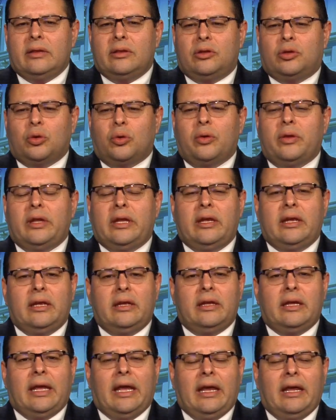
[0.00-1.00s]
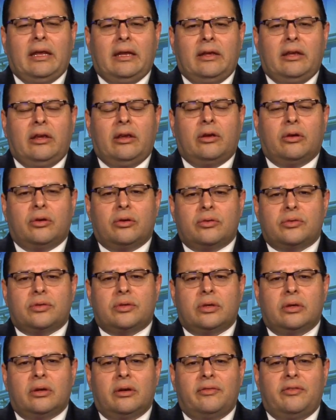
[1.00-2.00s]
during the 8 years
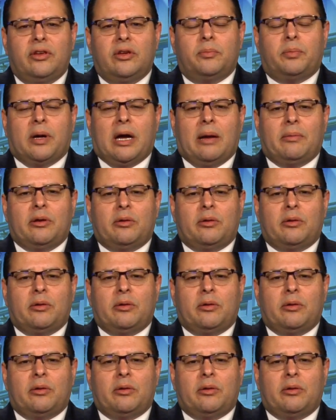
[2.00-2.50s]
of the Obama